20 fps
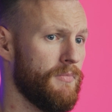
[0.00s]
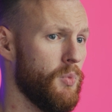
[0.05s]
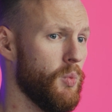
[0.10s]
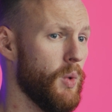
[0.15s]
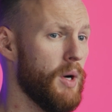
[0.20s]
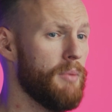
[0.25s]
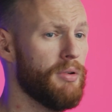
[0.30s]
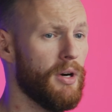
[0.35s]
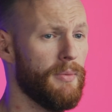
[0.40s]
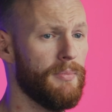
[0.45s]

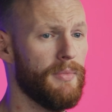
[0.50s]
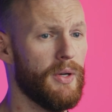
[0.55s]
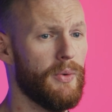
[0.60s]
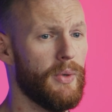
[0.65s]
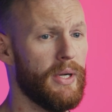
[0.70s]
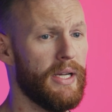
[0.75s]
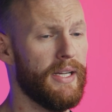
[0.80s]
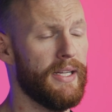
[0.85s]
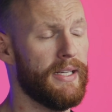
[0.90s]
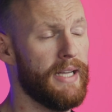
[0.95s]
One problem that
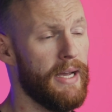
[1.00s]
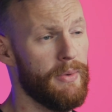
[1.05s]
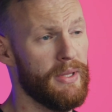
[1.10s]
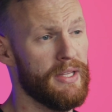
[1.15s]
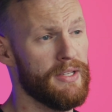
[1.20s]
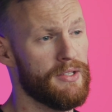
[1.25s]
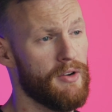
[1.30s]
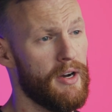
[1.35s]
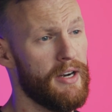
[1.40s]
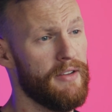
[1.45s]
we get with
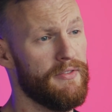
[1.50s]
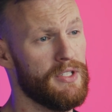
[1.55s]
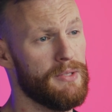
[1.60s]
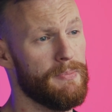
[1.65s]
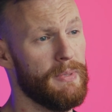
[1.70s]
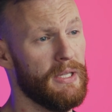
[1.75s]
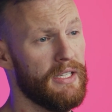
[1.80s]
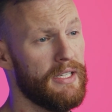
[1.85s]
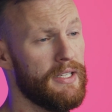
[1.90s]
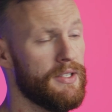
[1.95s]
this greater
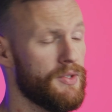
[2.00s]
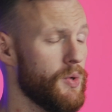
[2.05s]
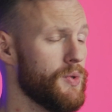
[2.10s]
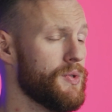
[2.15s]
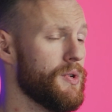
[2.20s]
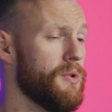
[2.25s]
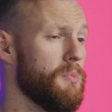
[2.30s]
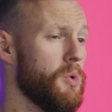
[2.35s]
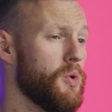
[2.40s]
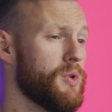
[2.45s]
visibility is
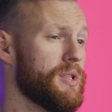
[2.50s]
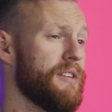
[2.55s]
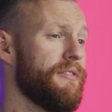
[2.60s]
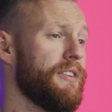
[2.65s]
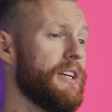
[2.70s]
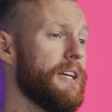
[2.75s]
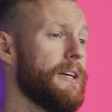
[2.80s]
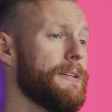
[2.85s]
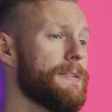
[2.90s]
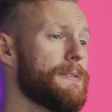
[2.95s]
also more
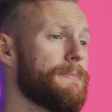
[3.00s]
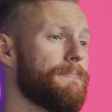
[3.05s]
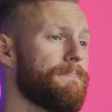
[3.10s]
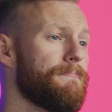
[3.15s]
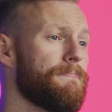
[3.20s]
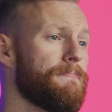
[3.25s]
CVEs.